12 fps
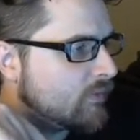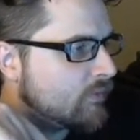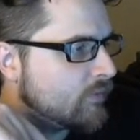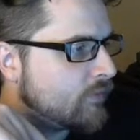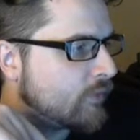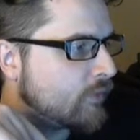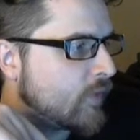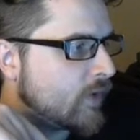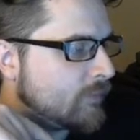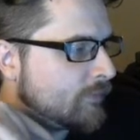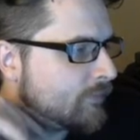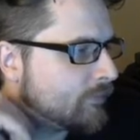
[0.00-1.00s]
first of
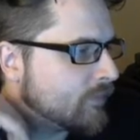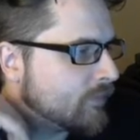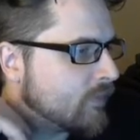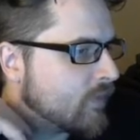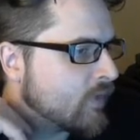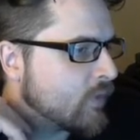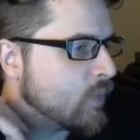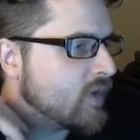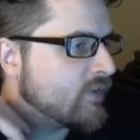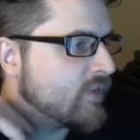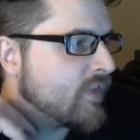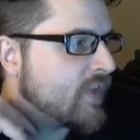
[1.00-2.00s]
all, the reason
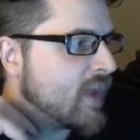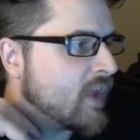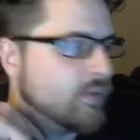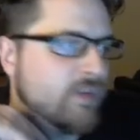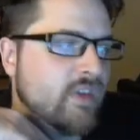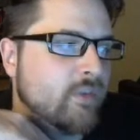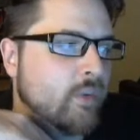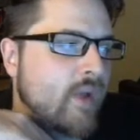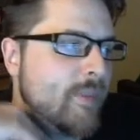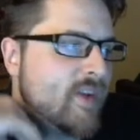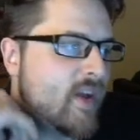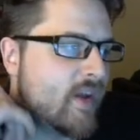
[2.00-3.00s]
that the LODs will come in
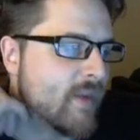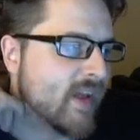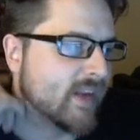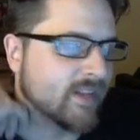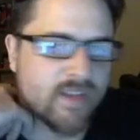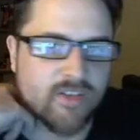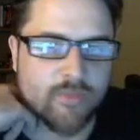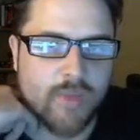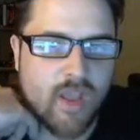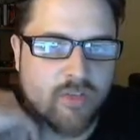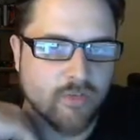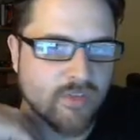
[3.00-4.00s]
automatically is because
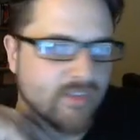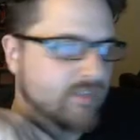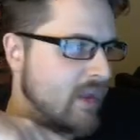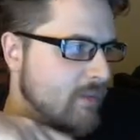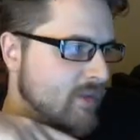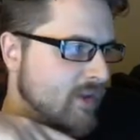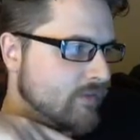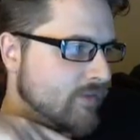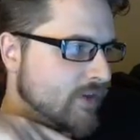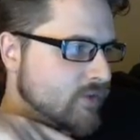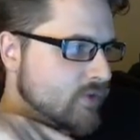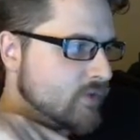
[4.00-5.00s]
of this naming
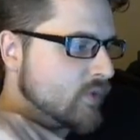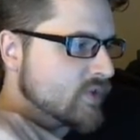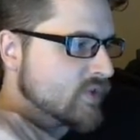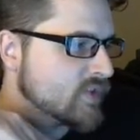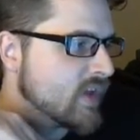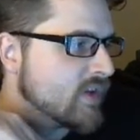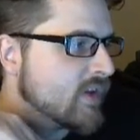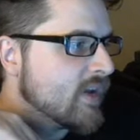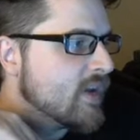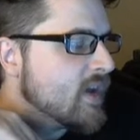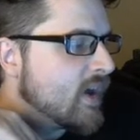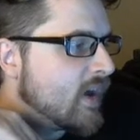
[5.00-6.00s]
convention, which is that
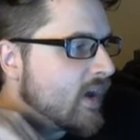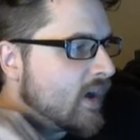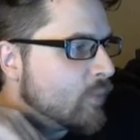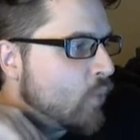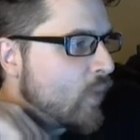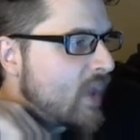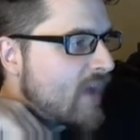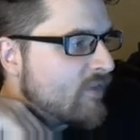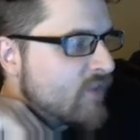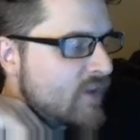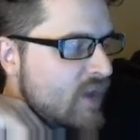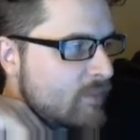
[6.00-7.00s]
we have the
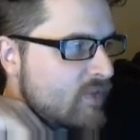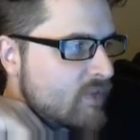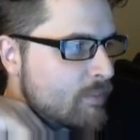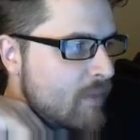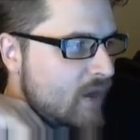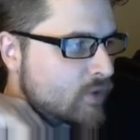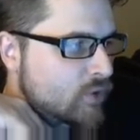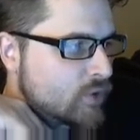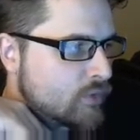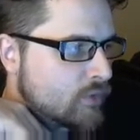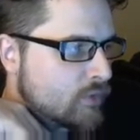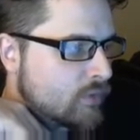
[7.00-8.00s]
name of the mesh,
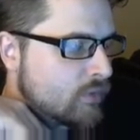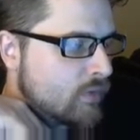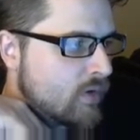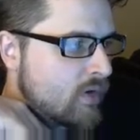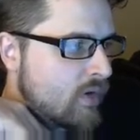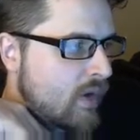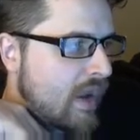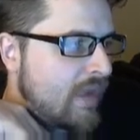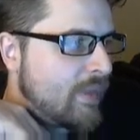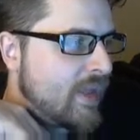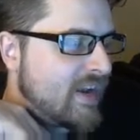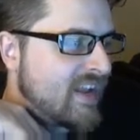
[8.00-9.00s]
and
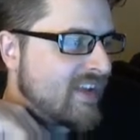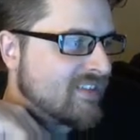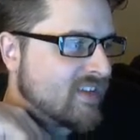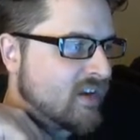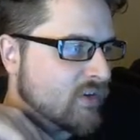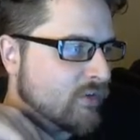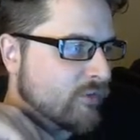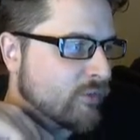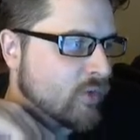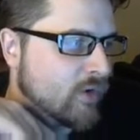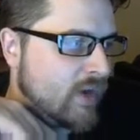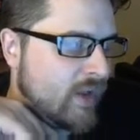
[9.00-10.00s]
then it has
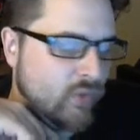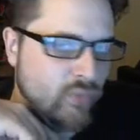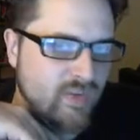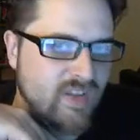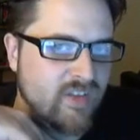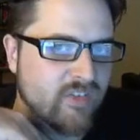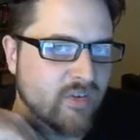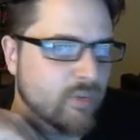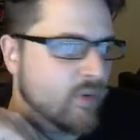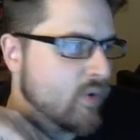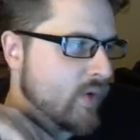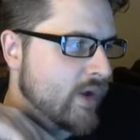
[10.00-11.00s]
underscore
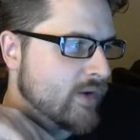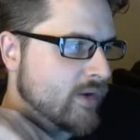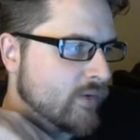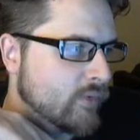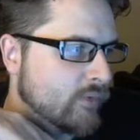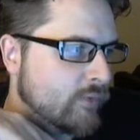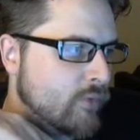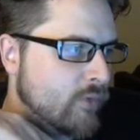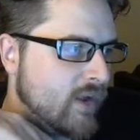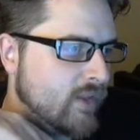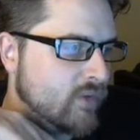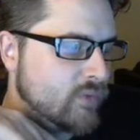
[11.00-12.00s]
LOD0 and underscore
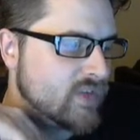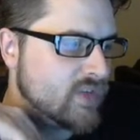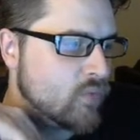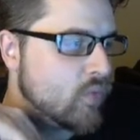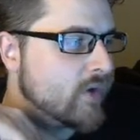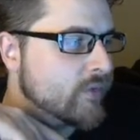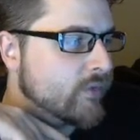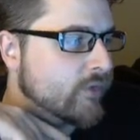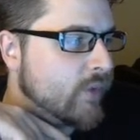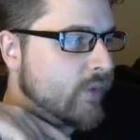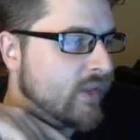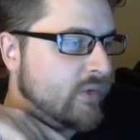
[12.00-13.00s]
LOD1. So
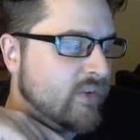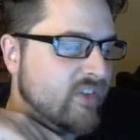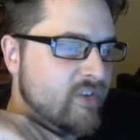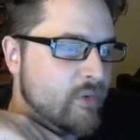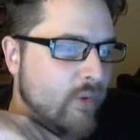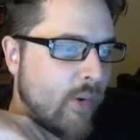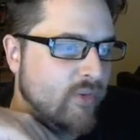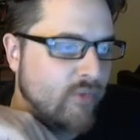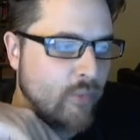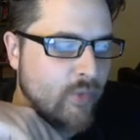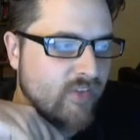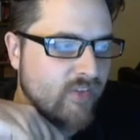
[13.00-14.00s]
LOD0 is
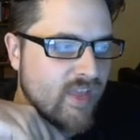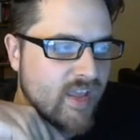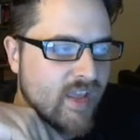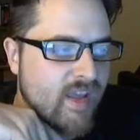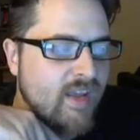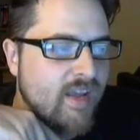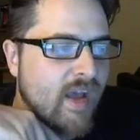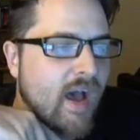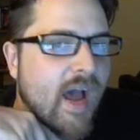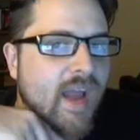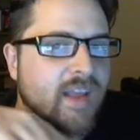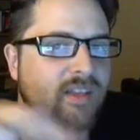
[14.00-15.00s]
always the
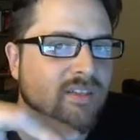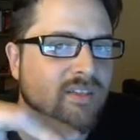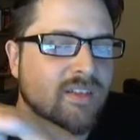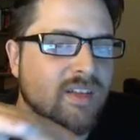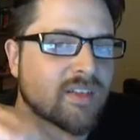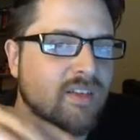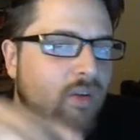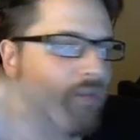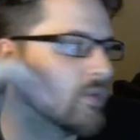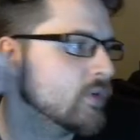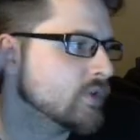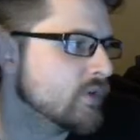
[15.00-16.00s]
highest detail
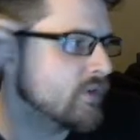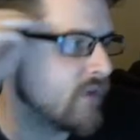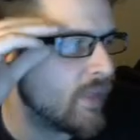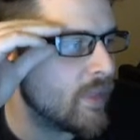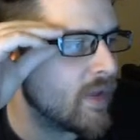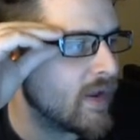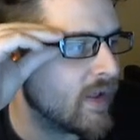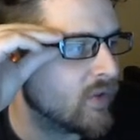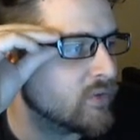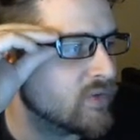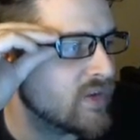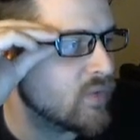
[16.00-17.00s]
version, and then
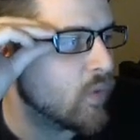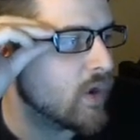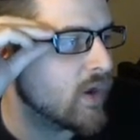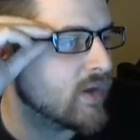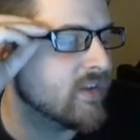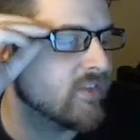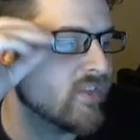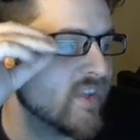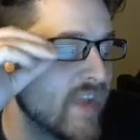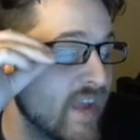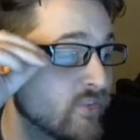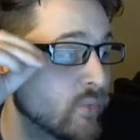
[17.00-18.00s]
LOD1 is the
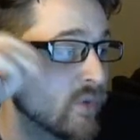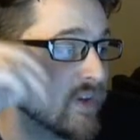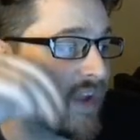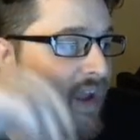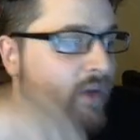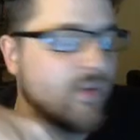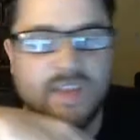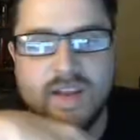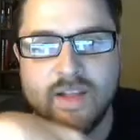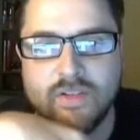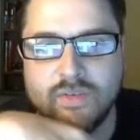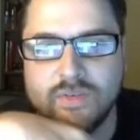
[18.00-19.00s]
next one down, and then
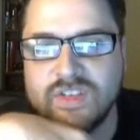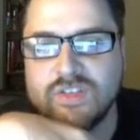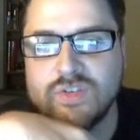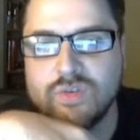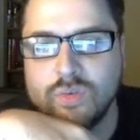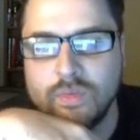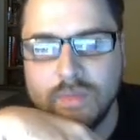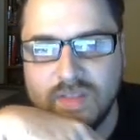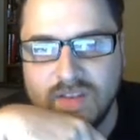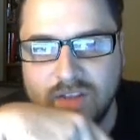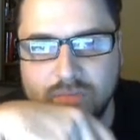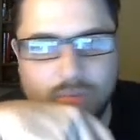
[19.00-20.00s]
LOD2 would be the
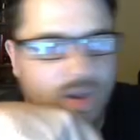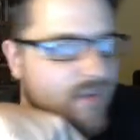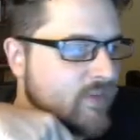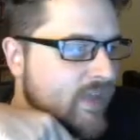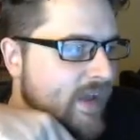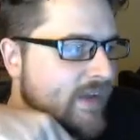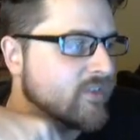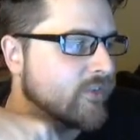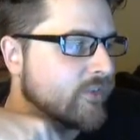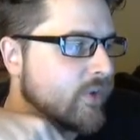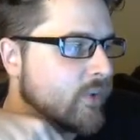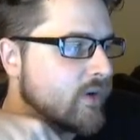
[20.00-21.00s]
next one after that, and
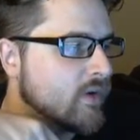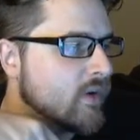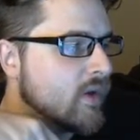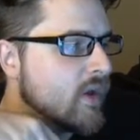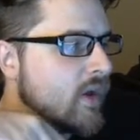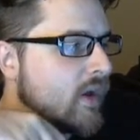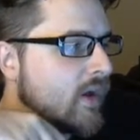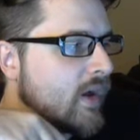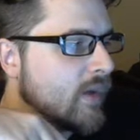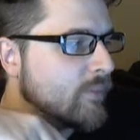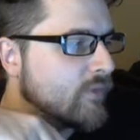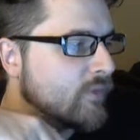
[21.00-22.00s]
so on.
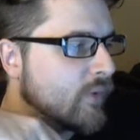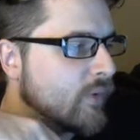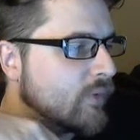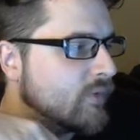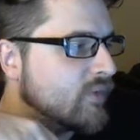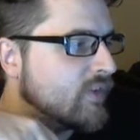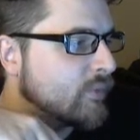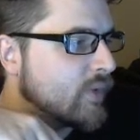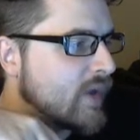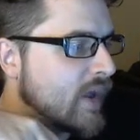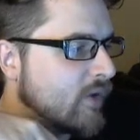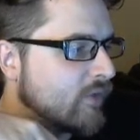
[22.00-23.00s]
So this one, I
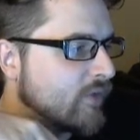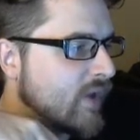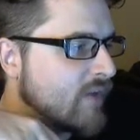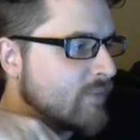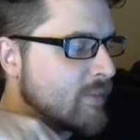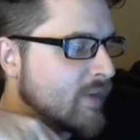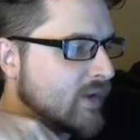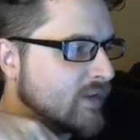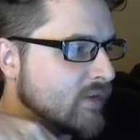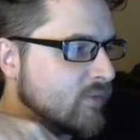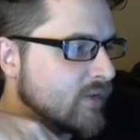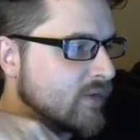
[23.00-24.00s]
also have my modeling
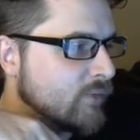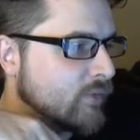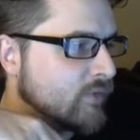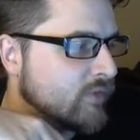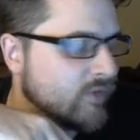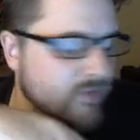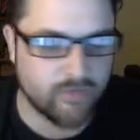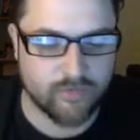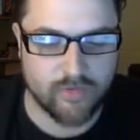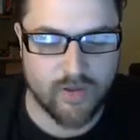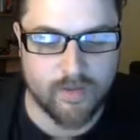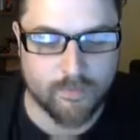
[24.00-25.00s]
resources
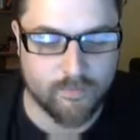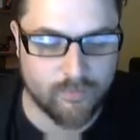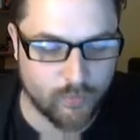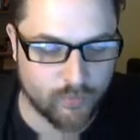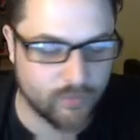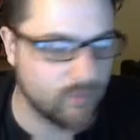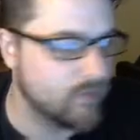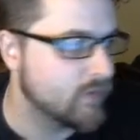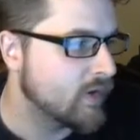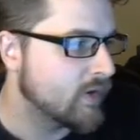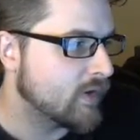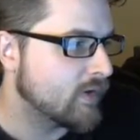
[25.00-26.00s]
folder.
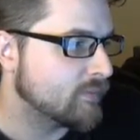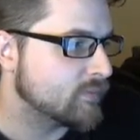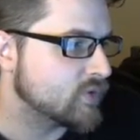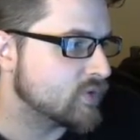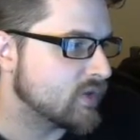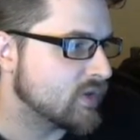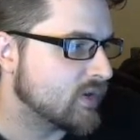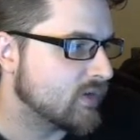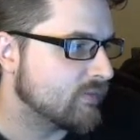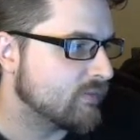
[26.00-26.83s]
I'm just going to